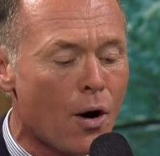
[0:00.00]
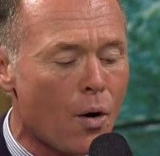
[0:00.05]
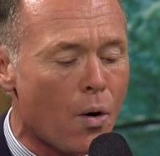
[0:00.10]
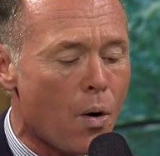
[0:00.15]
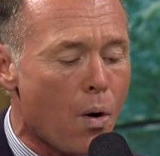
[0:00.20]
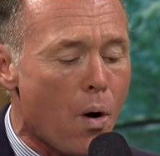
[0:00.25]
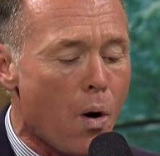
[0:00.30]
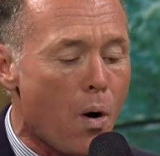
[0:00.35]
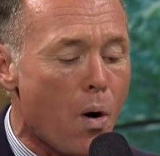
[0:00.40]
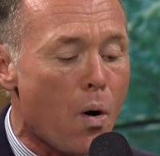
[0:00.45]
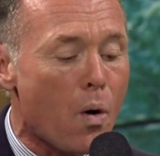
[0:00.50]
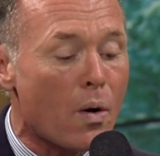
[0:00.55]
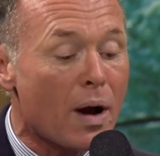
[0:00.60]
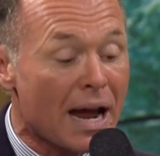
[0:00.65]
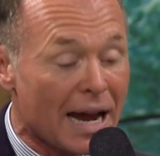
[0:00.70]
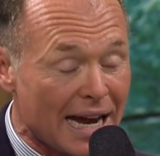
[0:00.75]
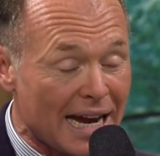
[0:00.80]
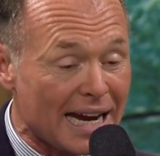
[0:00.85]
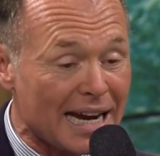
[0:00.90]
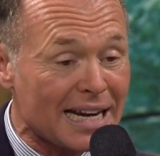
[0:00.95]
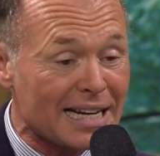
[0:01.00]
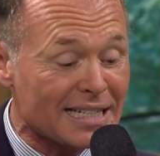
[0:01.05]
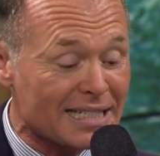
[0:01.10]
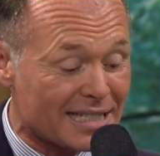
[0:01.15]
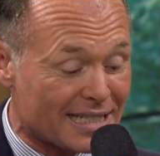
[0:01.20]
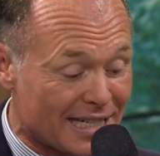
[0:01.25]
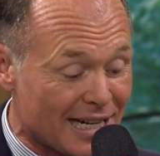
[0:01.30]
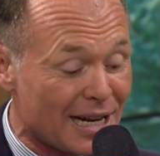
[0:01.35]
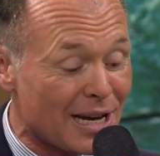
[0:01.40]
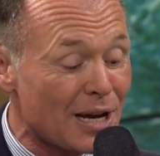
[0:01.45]
Oh, he's
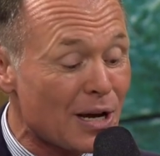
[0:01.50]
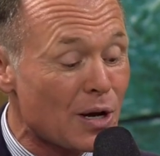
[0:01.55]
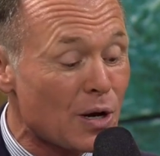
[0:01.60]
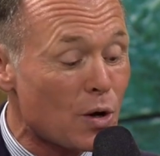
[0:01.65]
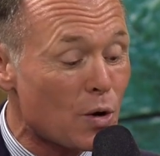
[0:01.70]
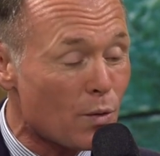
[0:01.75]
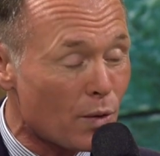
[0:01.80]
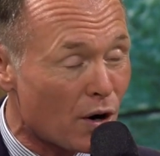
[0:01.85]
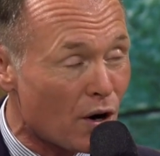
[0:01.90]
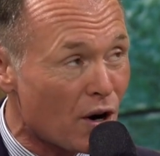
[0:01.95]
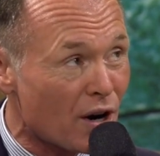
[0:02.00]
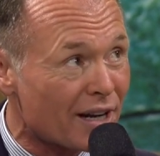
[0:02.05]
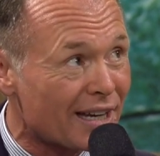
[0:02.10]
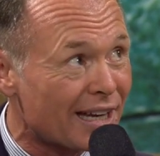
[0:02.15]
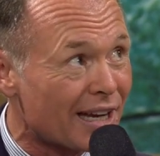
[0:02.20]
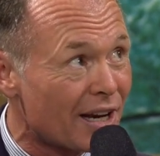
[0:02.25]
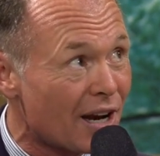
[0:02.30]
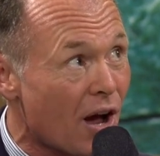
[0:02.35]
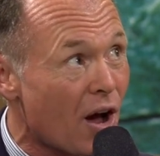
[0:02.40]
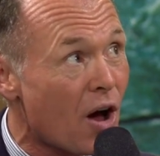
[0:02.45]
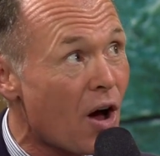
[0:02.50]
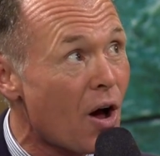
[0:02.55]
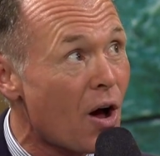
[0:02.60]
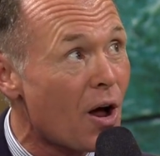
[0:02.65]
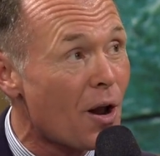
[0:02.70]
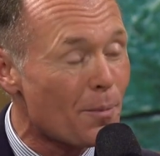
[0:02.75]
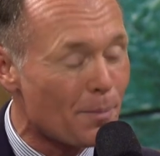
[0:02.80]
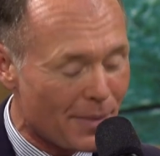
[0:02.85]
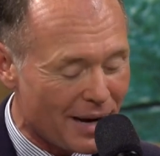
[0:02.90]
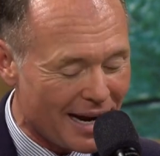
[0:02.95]
still working
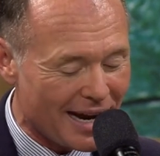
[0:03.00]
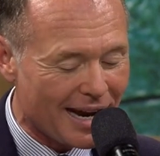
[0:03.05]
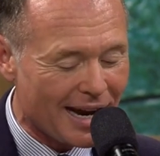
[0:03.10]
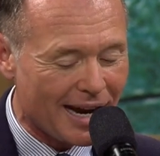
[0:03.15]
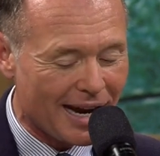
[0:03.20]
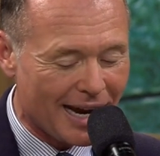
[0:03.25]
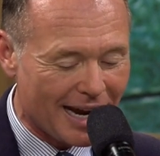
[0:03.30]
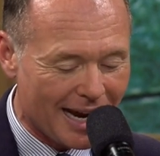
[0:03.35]
on me.